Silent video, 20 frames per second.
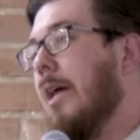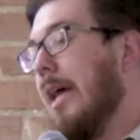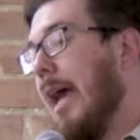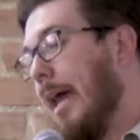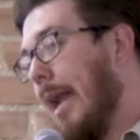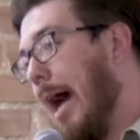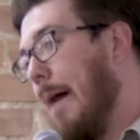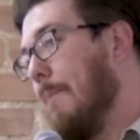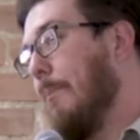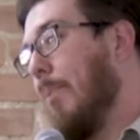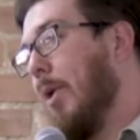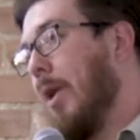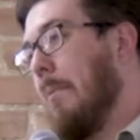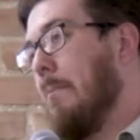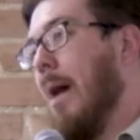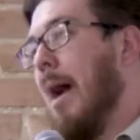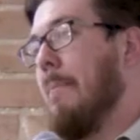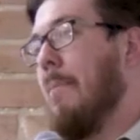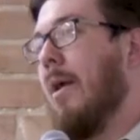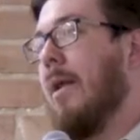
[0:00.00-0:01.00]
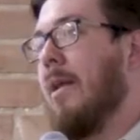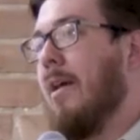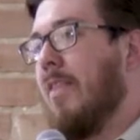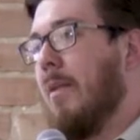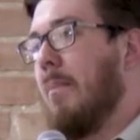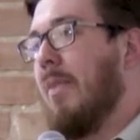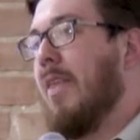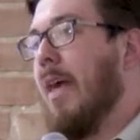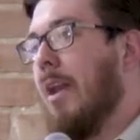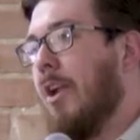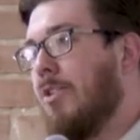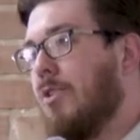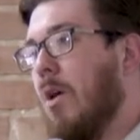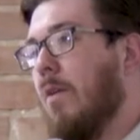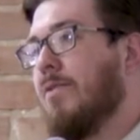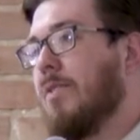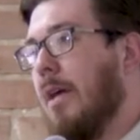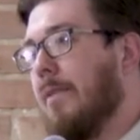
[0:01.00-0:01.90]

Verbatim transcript: And I'm putting my money on the methanotrophs.